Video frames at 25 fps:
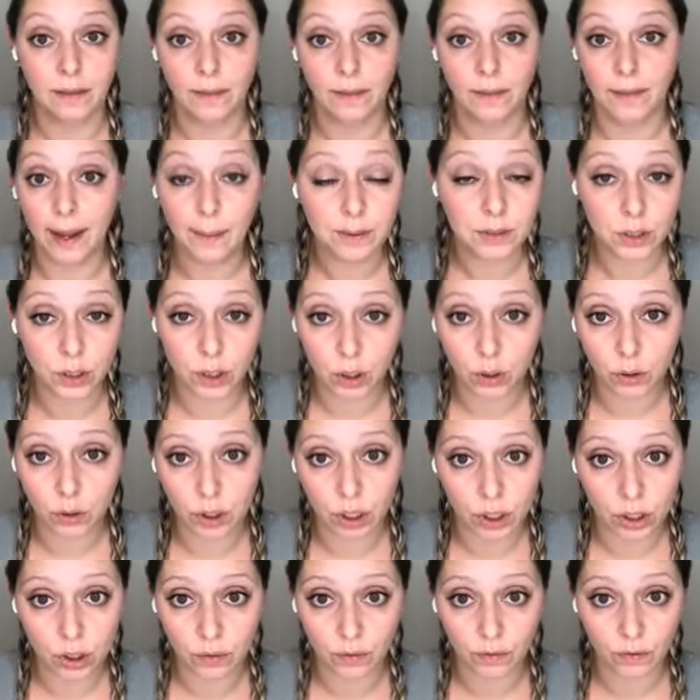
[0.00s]
That was a huge
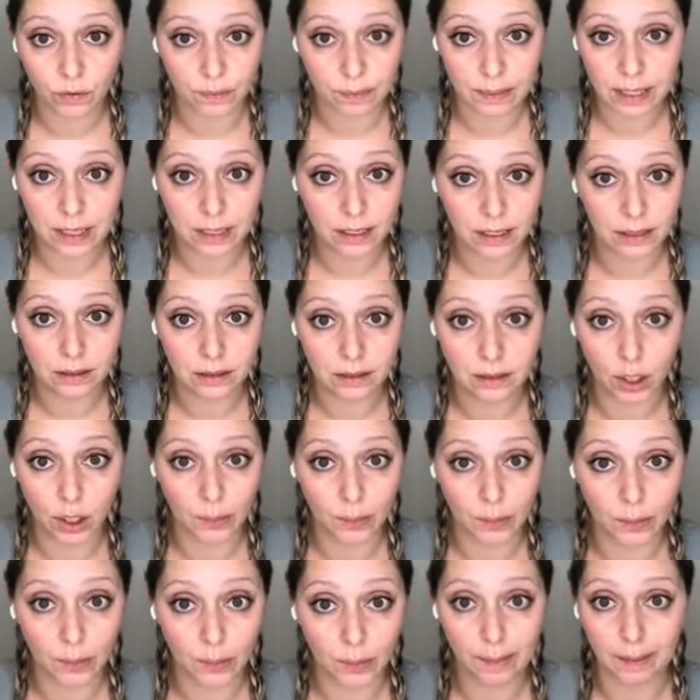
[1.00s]
issue for me. You know,
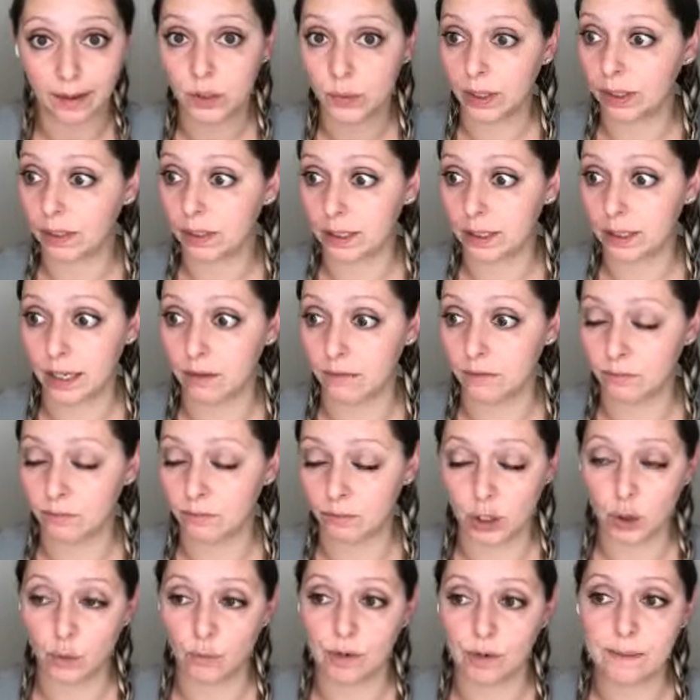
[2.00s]
my parents went to get,
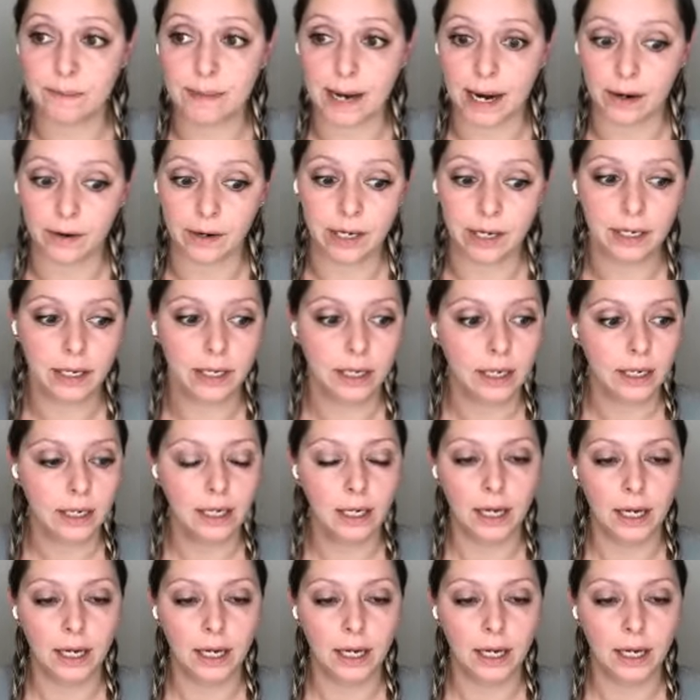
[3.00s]
you know, remarried.